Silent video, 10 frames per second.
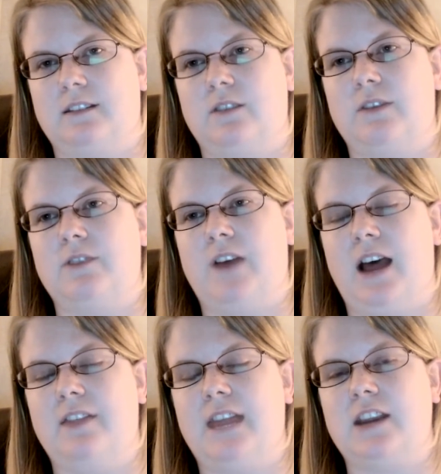So if you
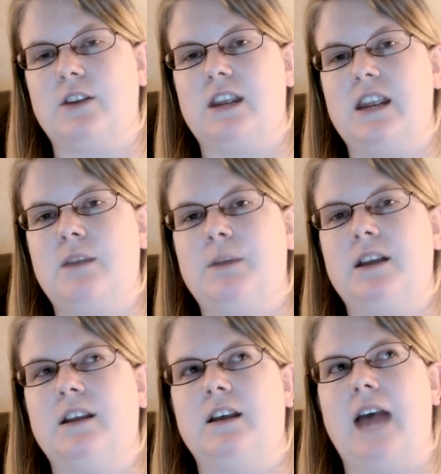find that you keep
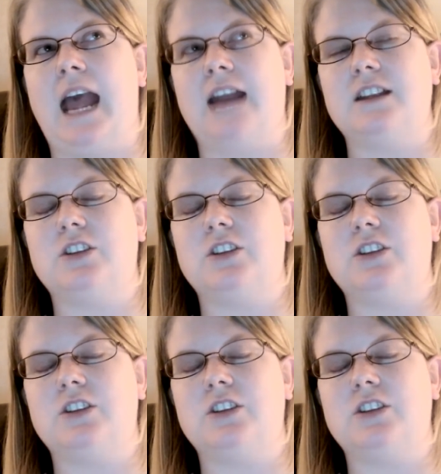adding